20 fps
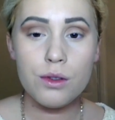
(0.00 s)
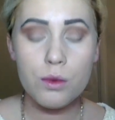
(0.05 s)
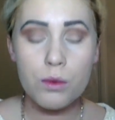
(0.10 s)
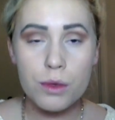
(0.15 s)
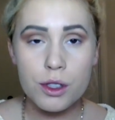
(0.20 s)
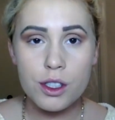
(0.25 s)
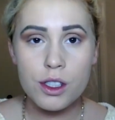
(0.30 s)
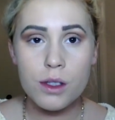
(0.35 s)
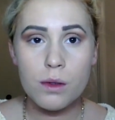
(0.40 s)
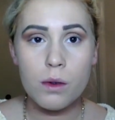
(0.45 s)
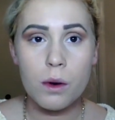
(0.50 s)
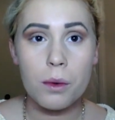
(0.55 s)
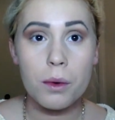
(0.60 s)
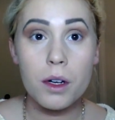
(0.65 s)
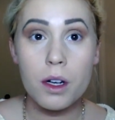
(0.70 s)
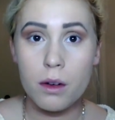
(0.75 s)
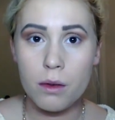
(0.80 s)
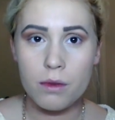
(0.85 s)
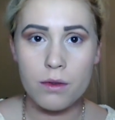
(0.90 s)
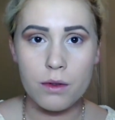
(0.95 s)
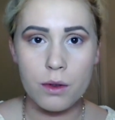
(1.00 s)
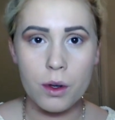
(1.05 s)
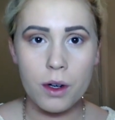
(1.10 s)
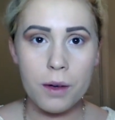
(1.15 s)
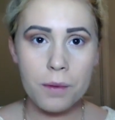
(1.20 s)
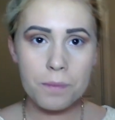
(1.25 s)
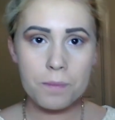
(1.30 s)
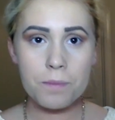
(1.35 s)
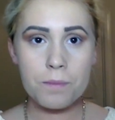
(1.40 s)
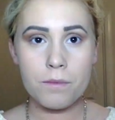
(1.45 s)
which is what we're going for.
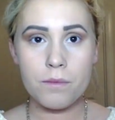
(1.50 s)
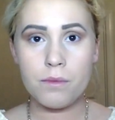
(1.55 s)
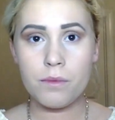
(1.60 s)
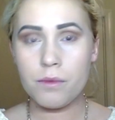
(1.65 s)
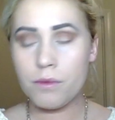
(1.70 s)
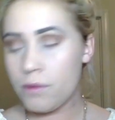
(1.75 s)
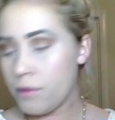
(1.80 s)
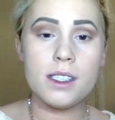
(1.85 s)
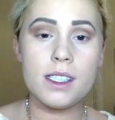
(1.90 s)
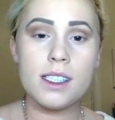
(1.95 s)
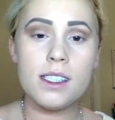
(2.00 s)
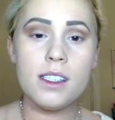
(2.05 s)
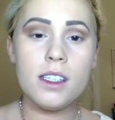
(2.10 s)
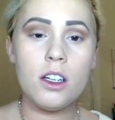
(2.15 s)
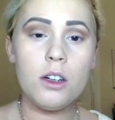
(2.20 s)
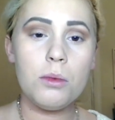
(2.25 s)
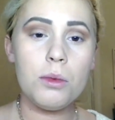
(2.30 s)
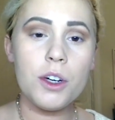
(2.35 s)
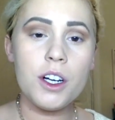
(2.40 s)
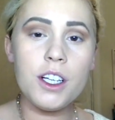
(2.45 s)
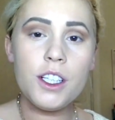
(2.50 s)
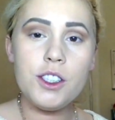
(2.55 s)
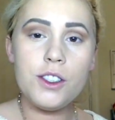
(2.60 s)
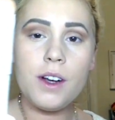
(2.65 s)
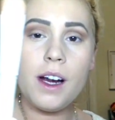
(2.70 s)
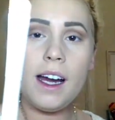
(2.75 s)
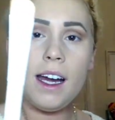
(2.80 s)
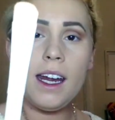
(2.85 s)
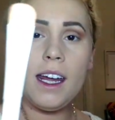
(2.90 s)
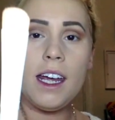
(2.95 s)
This little brush
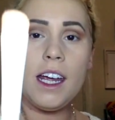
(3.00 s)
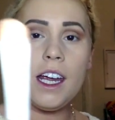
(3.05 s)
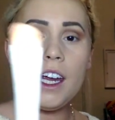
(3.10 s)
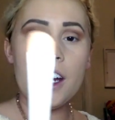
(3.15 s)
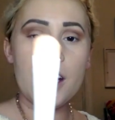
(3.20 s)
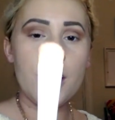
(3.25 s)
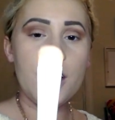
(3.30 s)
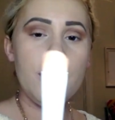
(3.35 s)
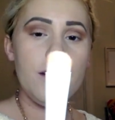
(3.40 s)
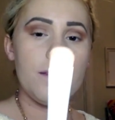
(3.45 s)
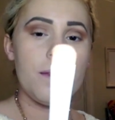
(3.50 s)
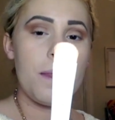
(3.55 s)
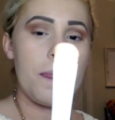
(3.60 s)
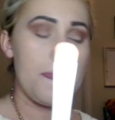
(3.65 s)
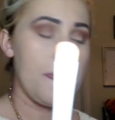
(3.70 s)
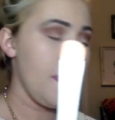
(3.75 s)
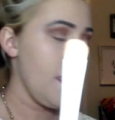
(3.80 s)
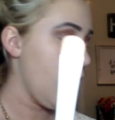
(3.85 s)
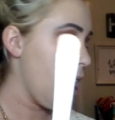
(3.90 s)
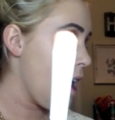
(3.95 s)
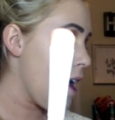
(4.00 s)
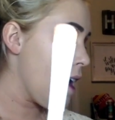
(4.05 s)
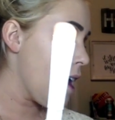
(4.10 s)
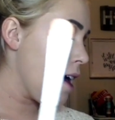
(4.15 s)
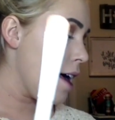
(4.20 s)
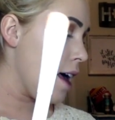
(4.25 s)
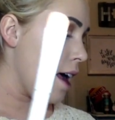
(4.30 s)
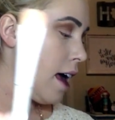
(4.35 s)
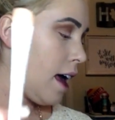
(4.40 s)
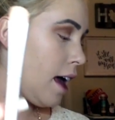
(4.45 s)
right here.
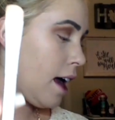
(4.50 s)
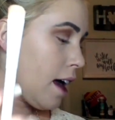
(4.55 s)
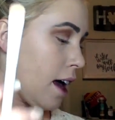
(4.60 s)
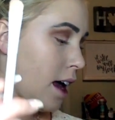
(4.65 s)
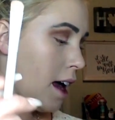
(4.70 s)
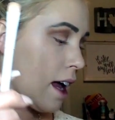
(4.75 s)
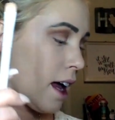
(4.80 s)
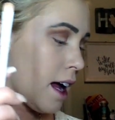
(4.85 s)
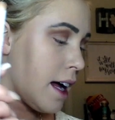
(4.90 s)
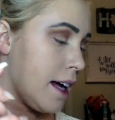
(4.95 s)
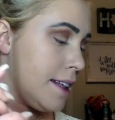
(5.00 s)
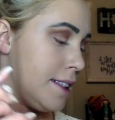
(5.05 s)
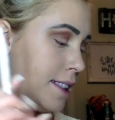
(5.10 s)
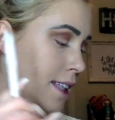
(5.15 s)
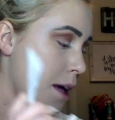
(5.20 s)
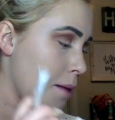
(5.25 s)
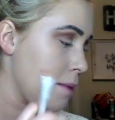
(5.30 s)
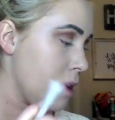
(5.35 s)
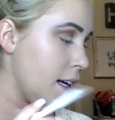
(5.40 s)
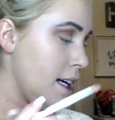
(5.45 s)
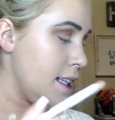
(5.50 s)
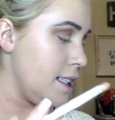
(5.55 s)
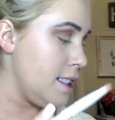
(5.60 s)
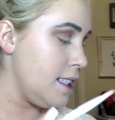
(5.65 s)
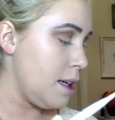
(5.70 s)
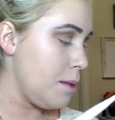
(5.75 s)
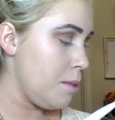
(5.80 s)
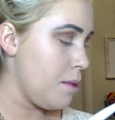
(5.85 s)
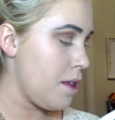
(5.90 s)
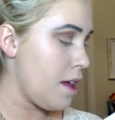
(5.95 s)
And I'm going to
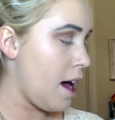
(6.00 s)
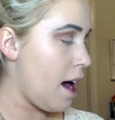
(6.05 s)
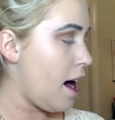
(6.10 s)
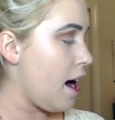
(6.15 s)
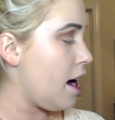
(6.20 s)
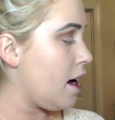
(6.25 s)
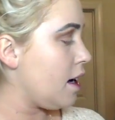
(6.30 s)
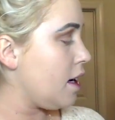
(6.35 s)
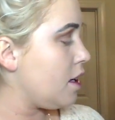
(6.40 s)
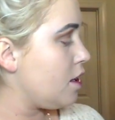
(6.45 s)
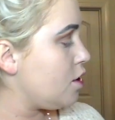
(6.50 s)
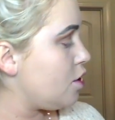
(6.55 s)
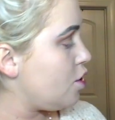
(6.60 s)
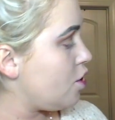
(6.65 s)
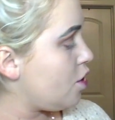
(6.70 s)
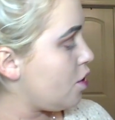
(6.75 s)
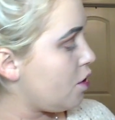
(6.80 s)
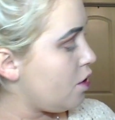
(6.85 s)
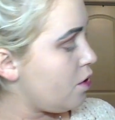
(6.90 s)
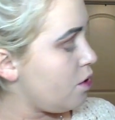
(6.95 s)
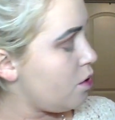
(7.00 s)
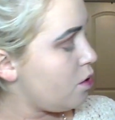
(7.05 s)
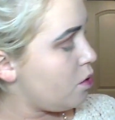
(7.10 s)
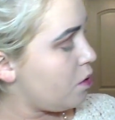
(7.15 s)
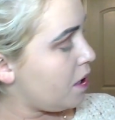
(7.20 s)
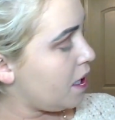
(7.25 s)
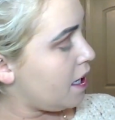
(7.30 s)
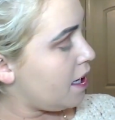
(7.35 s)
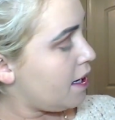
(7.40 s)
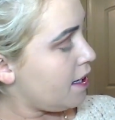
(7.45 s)
dip that
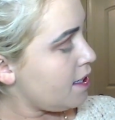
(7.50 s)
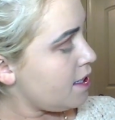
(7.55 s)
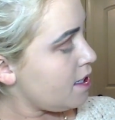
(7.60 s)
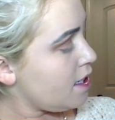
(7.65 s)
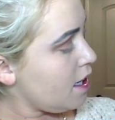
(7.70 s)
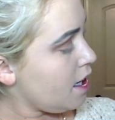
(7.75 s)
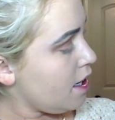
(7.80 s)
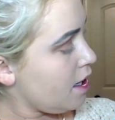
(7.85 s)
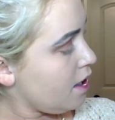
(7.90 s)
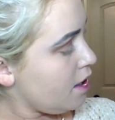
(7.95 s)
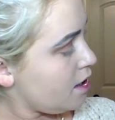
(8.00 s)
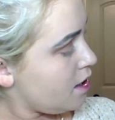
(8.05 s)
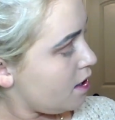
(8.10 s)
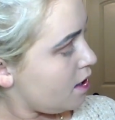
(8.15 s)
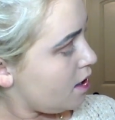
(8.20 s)
into Innocent,